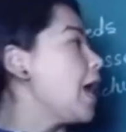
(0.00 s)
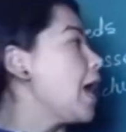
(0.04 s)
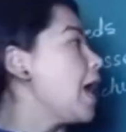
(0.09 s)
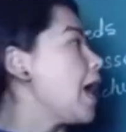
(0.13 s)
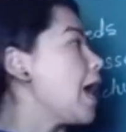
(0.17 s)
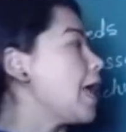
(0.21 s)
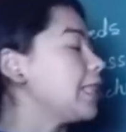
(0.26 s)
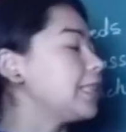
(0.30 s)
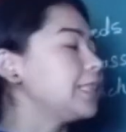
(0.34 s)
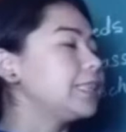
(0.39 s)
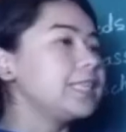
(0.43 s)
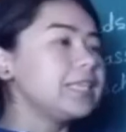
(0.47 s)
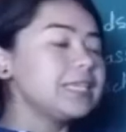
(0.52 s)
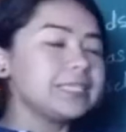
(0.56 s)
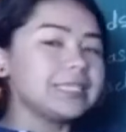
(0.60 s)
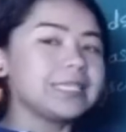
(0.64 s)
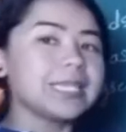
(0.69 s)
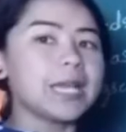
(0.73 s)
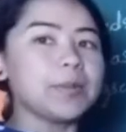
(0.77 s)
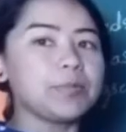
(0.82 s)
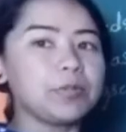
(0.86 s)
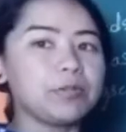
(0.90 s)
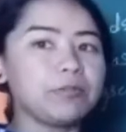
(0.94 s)
And this
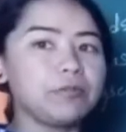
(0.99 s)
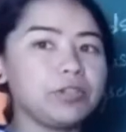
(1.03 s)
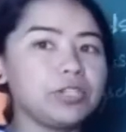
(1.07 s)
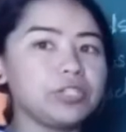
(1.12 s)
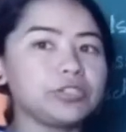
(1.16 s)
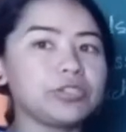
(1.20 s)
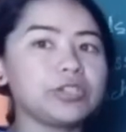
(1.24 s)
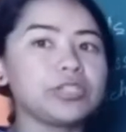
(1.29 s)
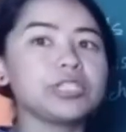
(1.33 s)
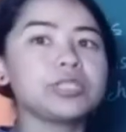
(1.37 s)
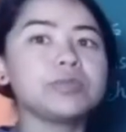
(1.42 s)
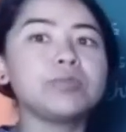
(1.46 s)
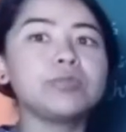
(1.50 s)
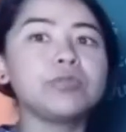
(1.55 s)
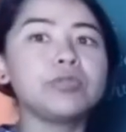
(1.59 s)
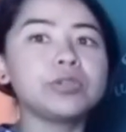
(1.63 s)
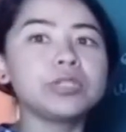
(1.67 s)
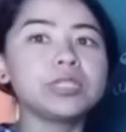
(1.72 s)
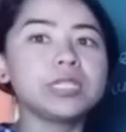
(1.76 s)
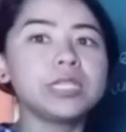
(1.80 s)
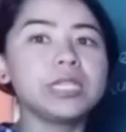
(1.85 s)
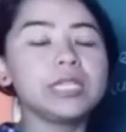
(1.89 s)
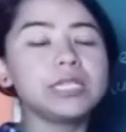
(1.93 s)
type of feature is
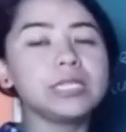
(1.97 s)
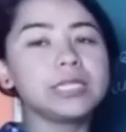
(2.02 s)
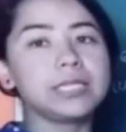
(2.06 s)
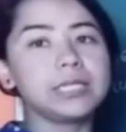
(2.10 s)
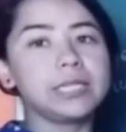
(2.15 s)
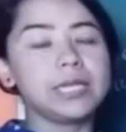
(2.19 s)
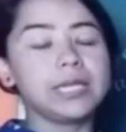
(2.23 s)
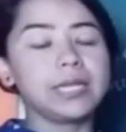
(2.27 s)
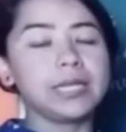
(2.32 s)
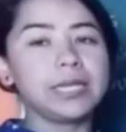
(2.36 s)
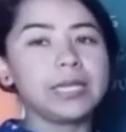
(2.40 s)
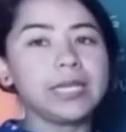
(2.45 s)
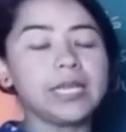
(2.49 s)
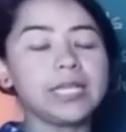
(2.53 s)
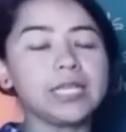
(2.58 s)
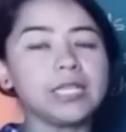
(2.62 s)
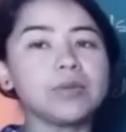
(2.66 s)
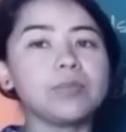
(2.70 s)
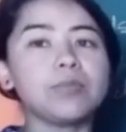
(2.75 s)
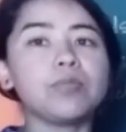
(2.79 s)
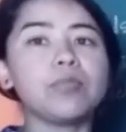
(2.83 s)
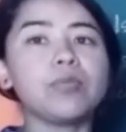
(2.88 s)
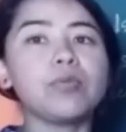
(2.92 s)
mostly seen in the
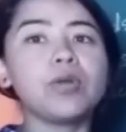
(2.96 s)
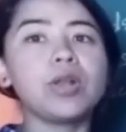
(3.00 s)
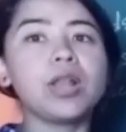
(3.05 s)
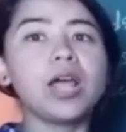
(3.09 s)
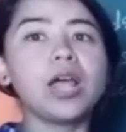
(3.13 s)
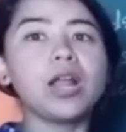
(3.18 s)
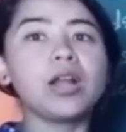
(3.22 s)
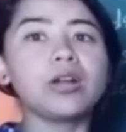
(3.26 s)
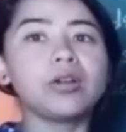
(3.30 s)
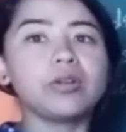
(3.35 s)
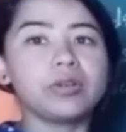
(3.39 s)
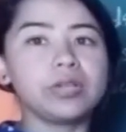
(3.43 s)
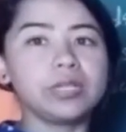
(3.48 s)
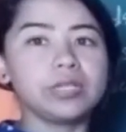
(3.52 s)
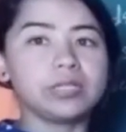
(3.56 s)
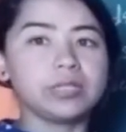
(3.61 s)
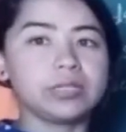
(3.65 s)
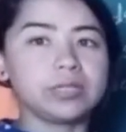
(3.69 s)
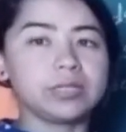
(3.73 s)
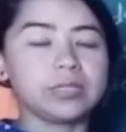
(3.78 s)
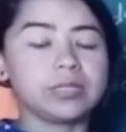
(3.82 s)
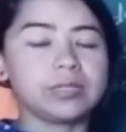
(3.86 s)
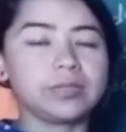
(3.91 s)
polar
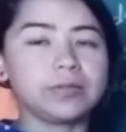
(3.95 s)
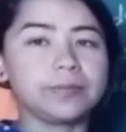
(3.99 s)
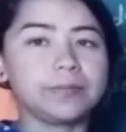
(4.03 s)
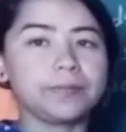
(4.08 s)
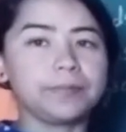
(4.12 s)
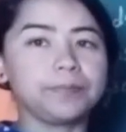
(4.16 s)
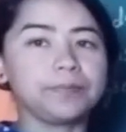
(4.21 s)
regions,